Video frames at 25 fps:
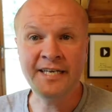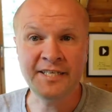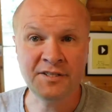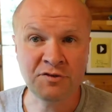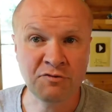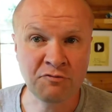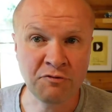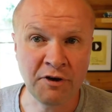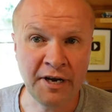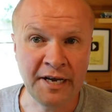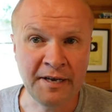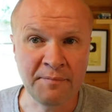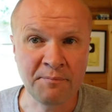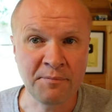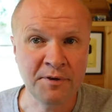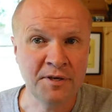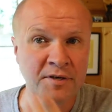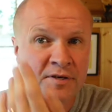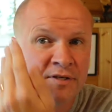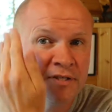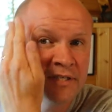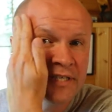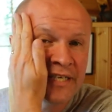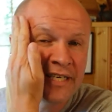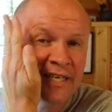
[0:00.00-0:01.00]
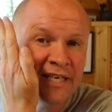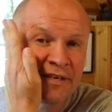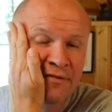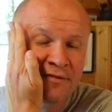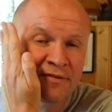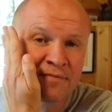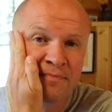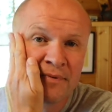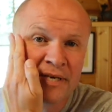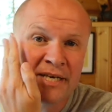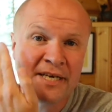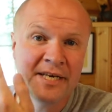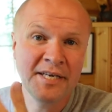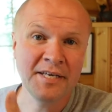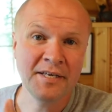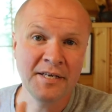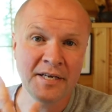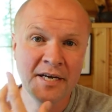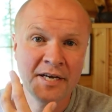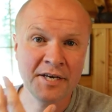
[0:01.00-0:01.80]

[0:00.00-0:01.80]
it's great because it gives me